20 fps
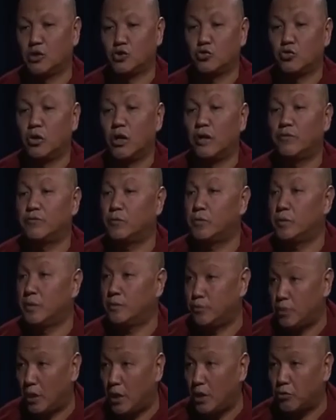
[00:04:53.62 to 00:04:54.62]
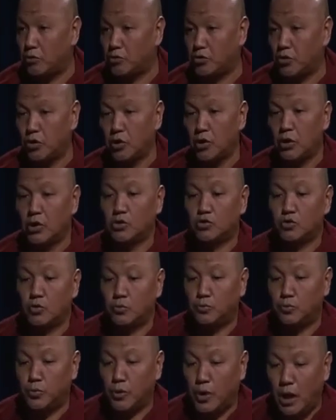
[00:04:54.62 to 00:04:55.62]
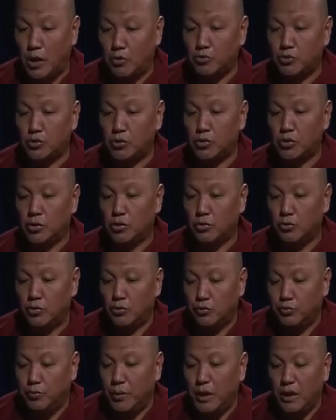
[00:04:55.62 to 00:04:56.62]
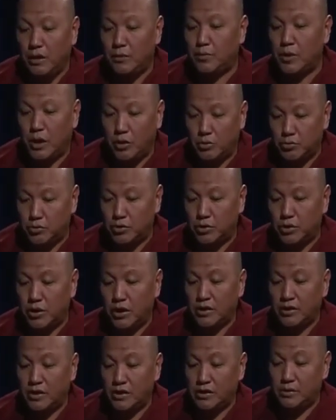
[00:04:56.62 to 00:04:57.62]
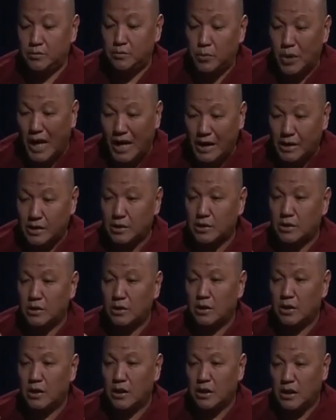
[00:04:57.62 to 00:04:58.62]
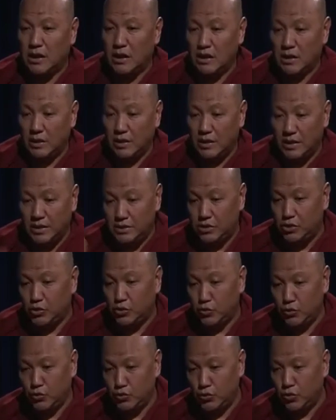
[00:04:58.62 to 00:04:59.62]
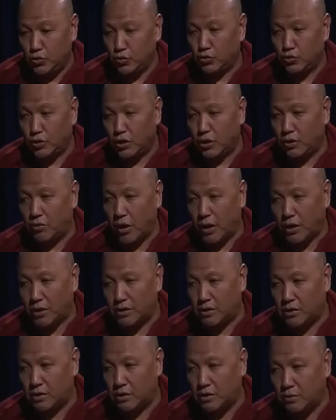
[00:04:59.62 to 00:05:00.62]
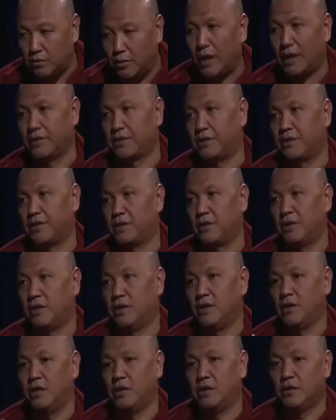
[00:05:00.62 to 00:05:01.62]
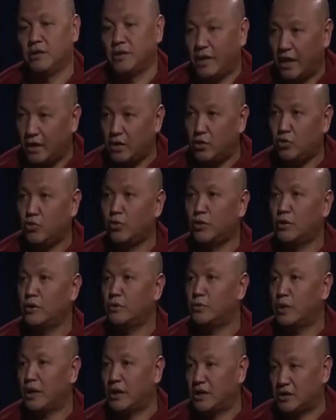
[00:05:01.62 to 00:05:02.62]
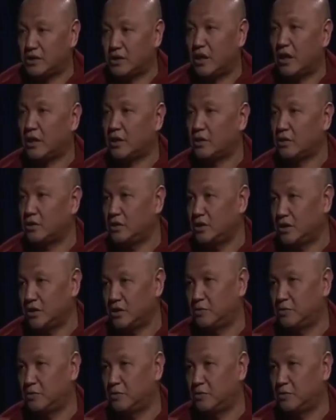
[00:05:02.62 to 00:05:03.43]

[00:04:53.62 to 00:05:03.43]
So you have to be proud. So being proud, and this pride leads you to the right path. then you can practice like 6